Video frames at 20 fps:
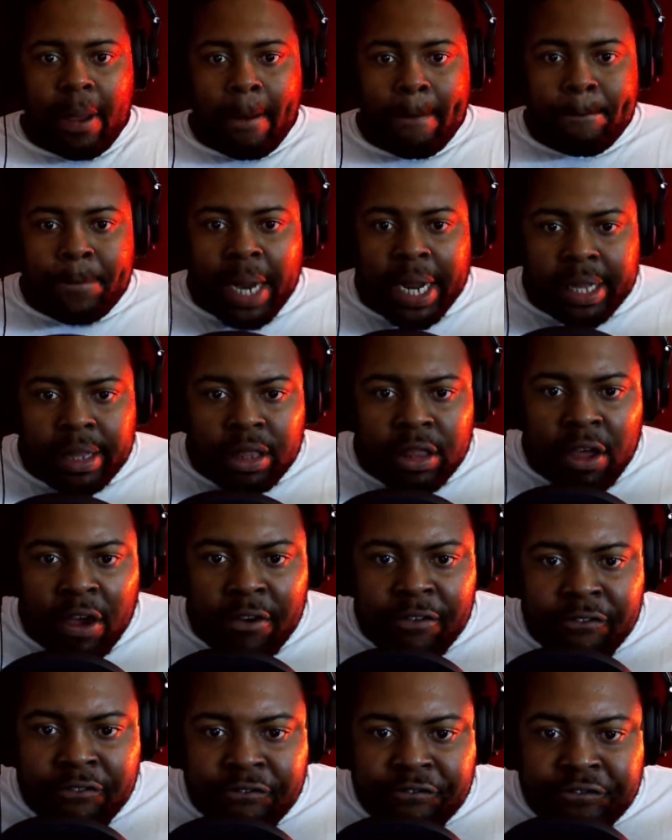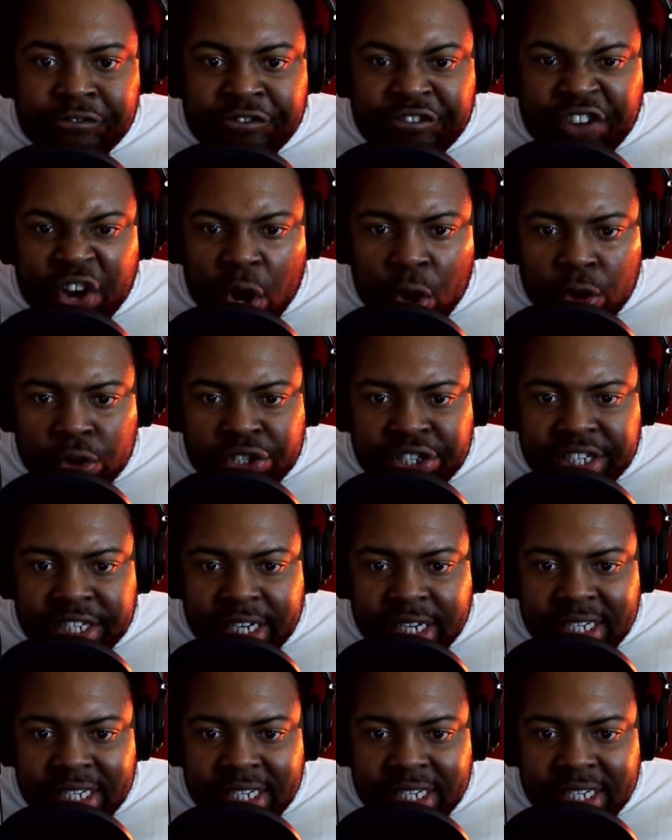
But the first